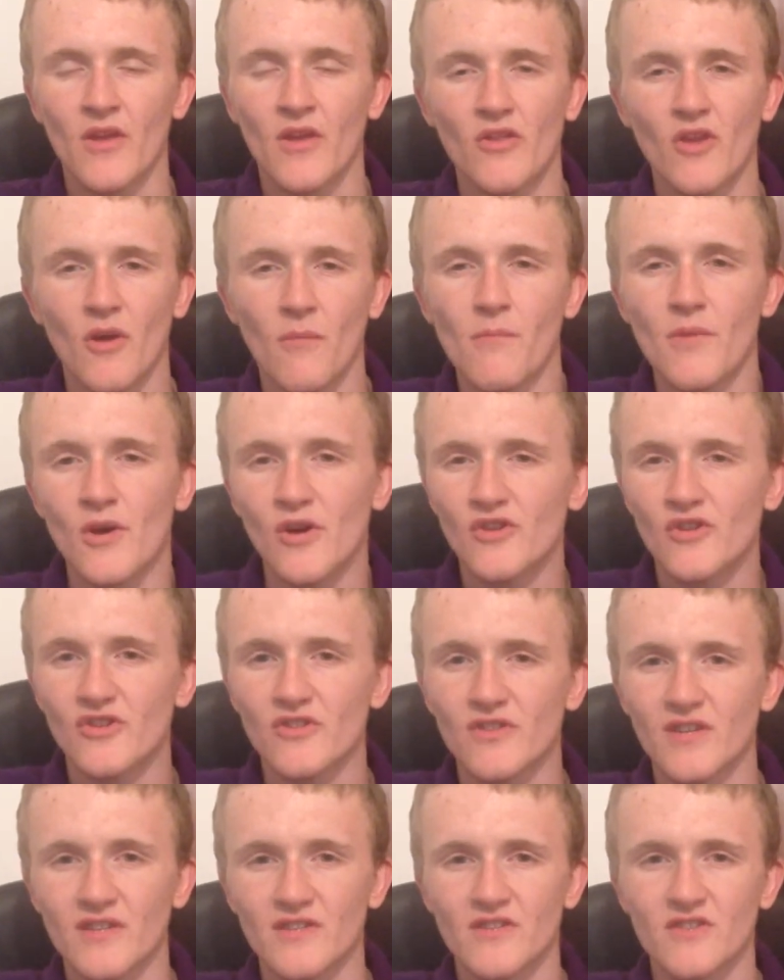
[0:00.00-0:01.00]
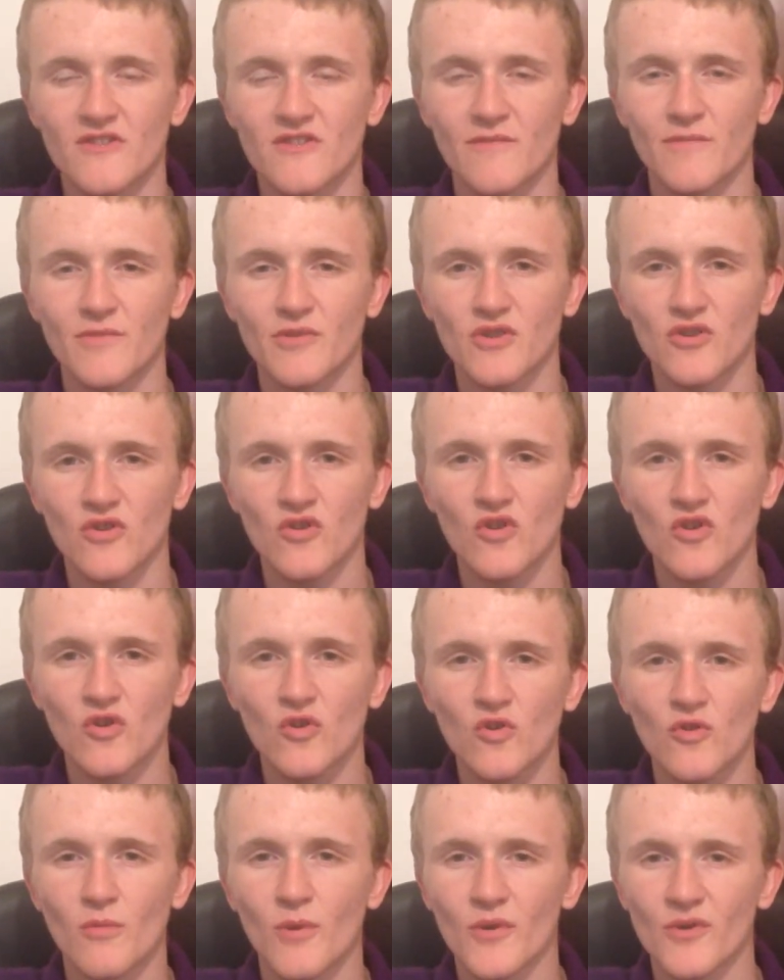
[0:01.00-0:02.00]
not merchandise and stuff, but sort of
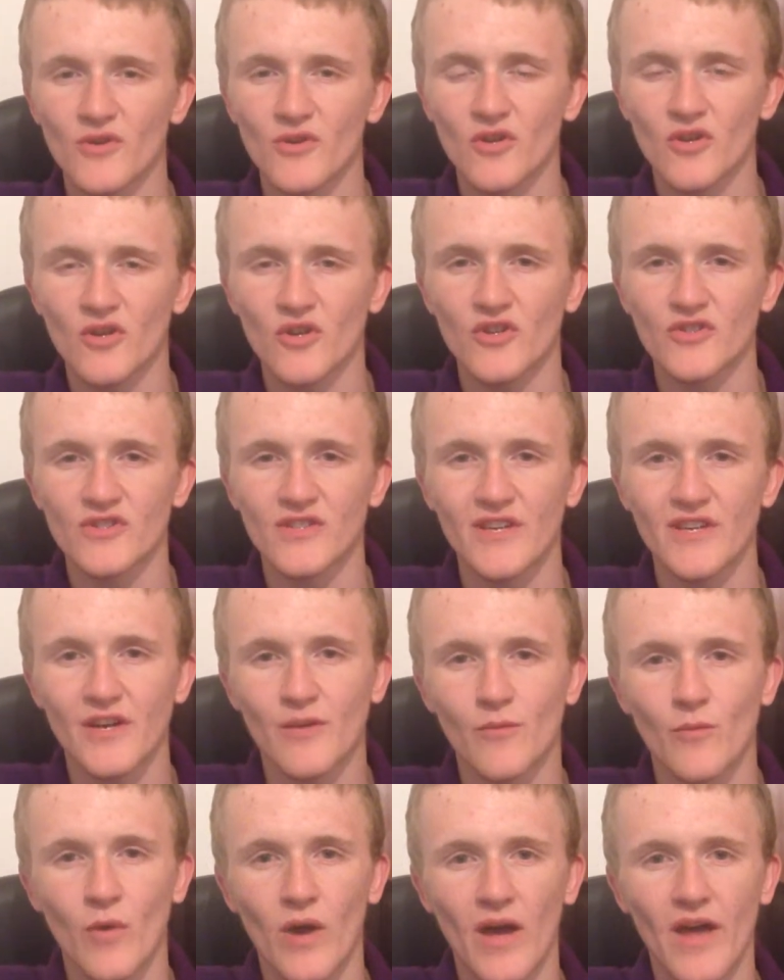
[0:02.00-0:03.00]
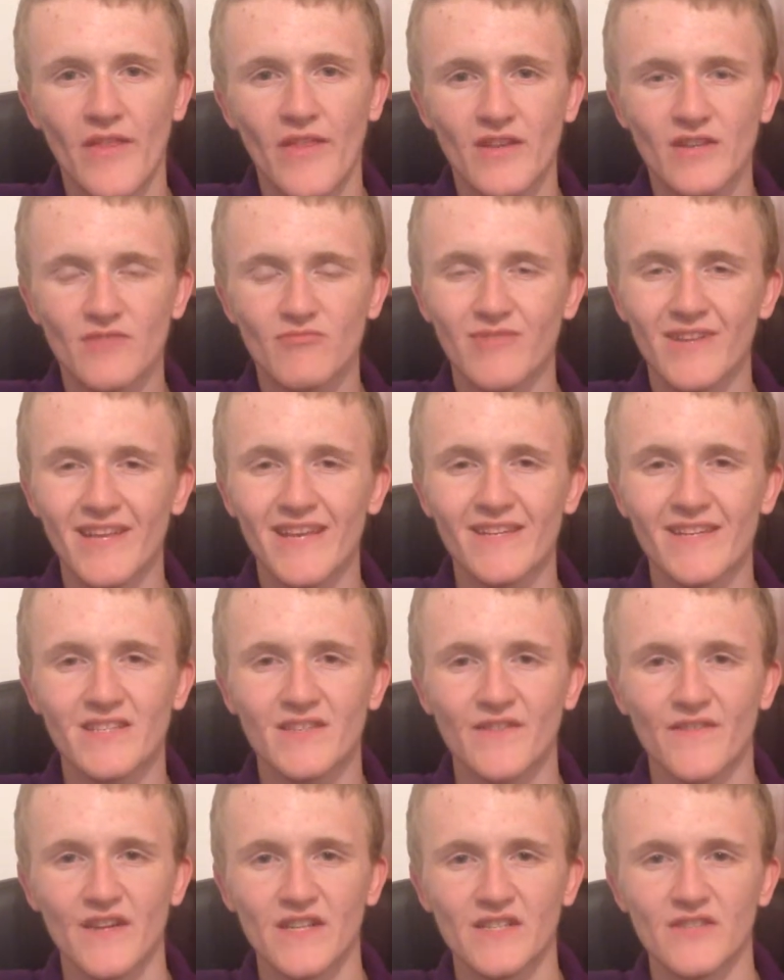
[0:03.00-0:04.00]
cool modern clothes that you can wear that relates
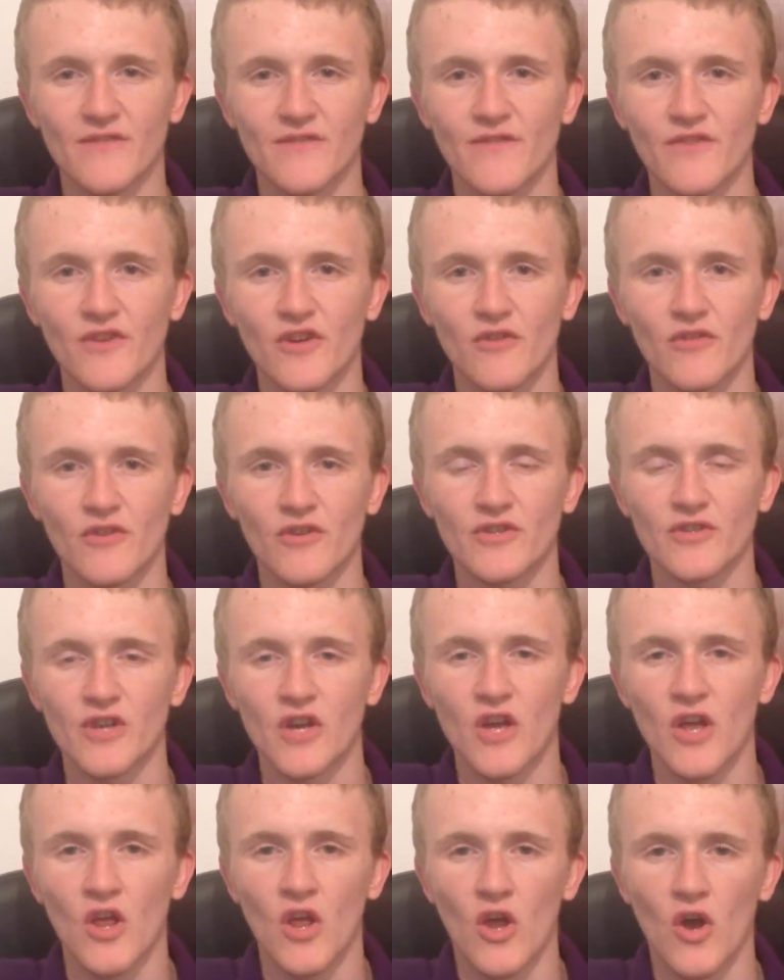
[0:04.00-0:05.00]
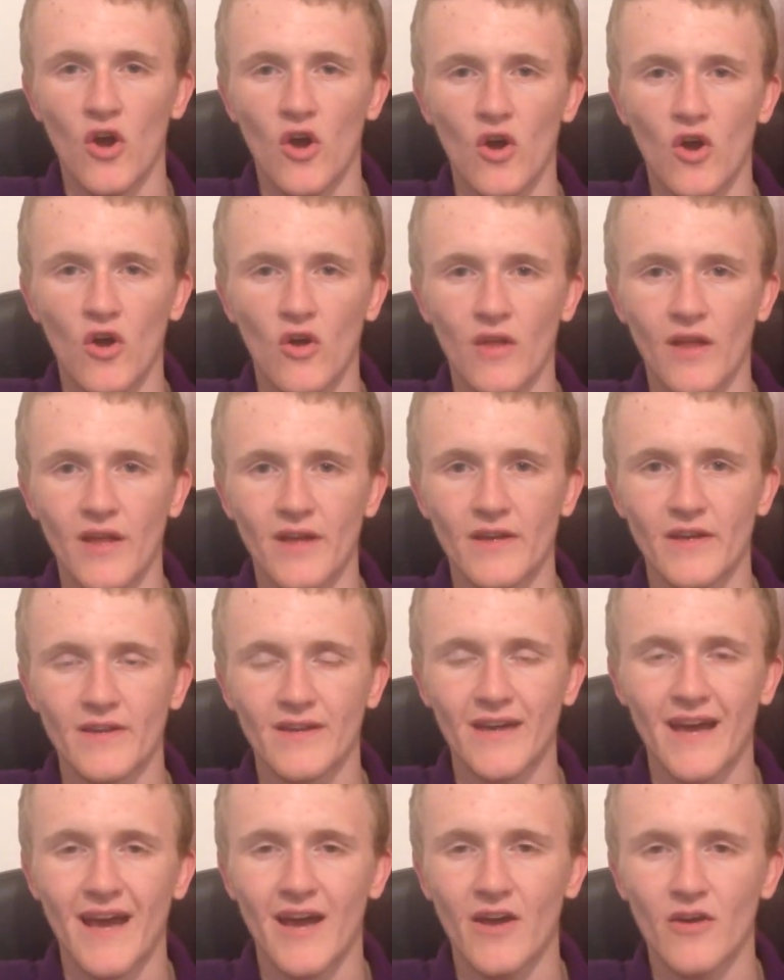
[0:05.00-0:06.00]
to Fast and Furious, or like
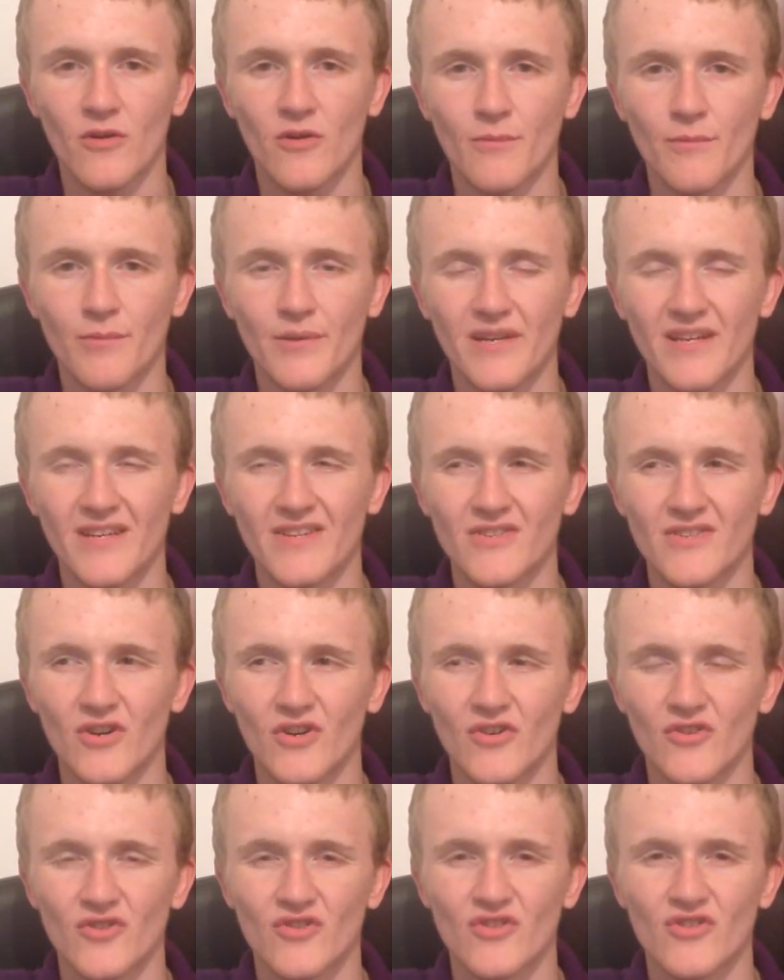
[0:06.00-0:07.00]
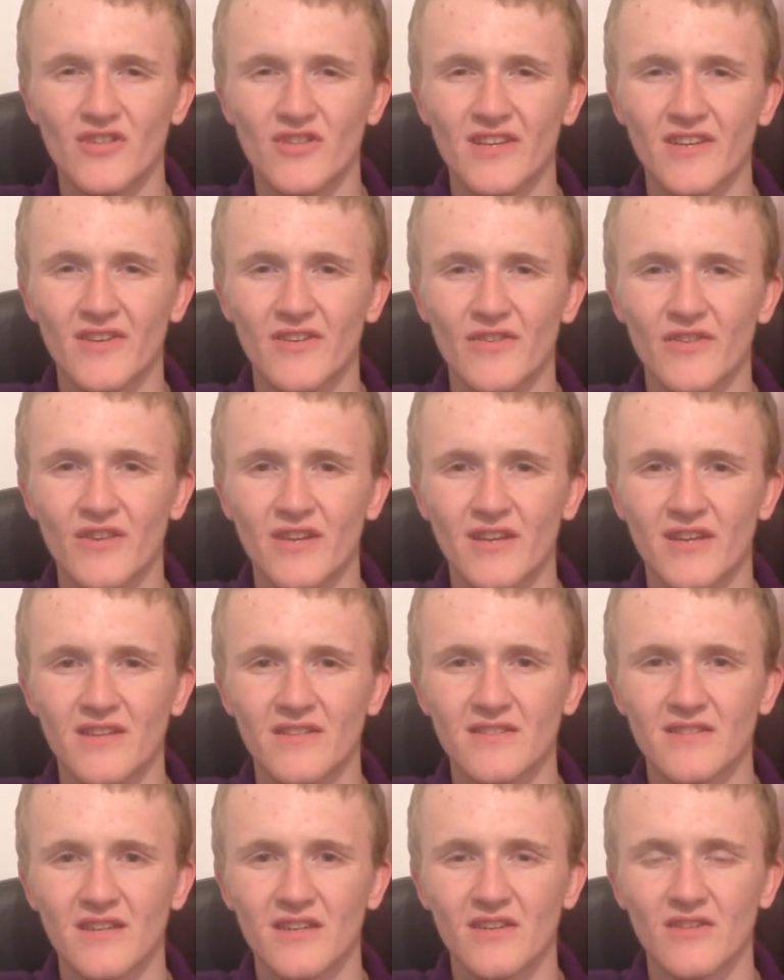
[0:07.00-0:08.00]
car companies, or just little
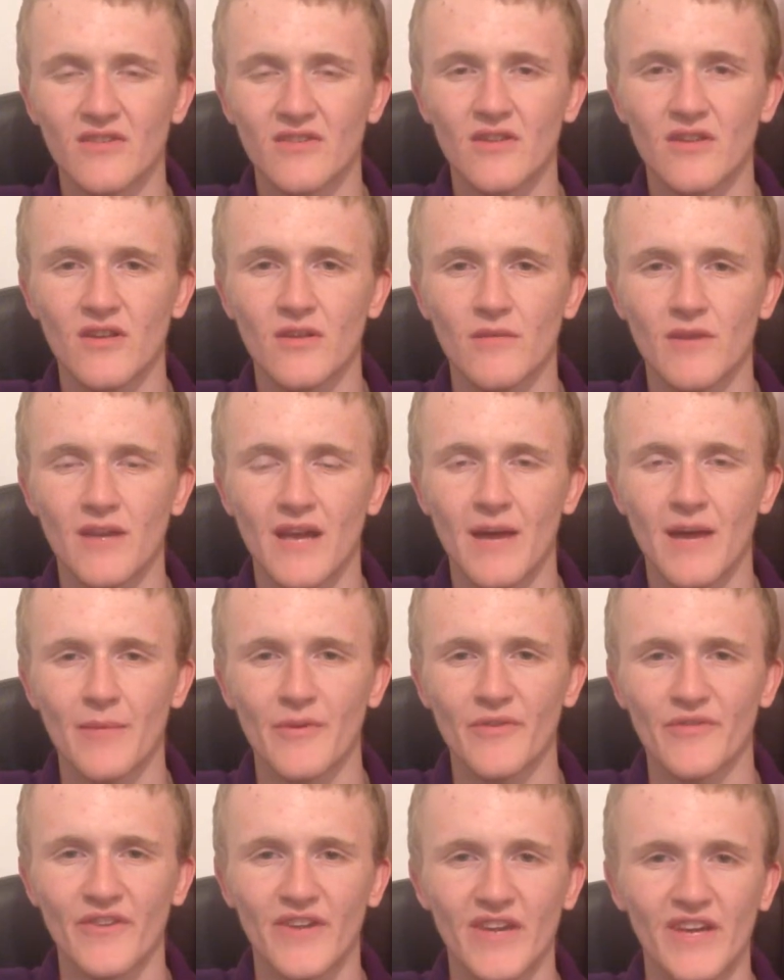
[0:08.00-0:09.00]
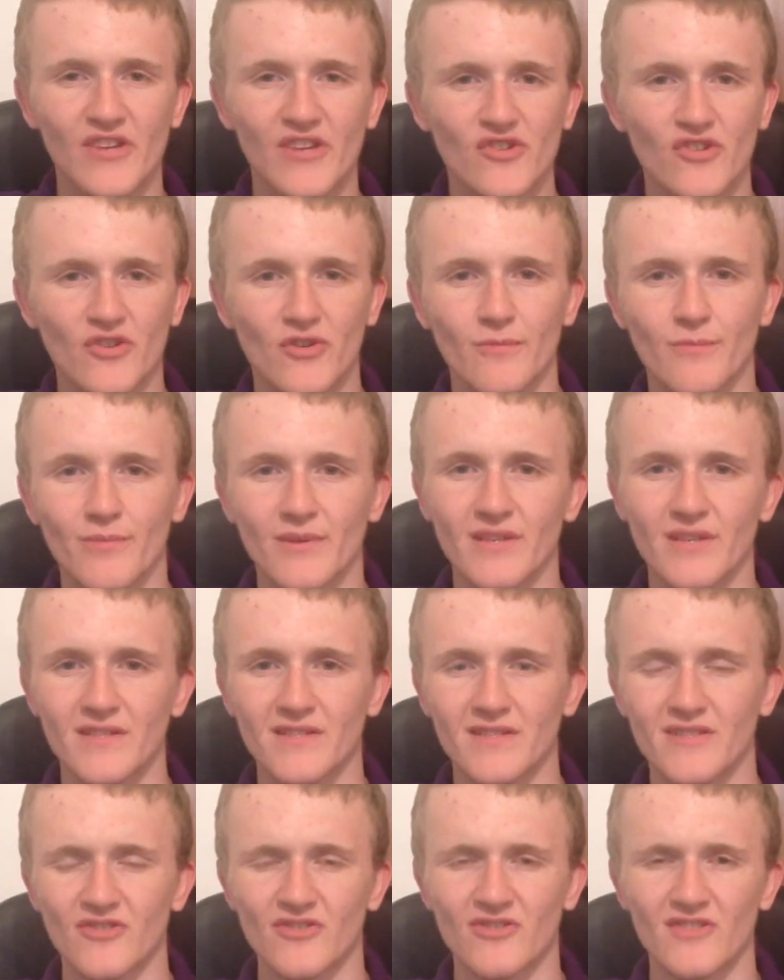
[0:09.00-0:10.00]
things like car modification
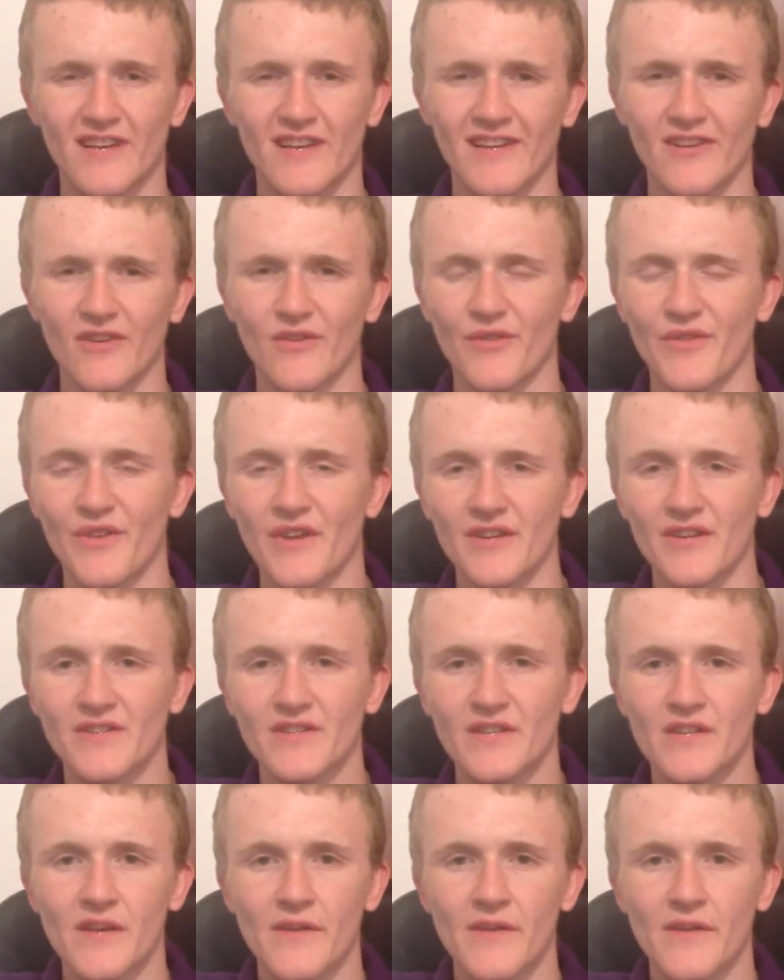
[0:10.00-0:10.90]
companies, just like little things.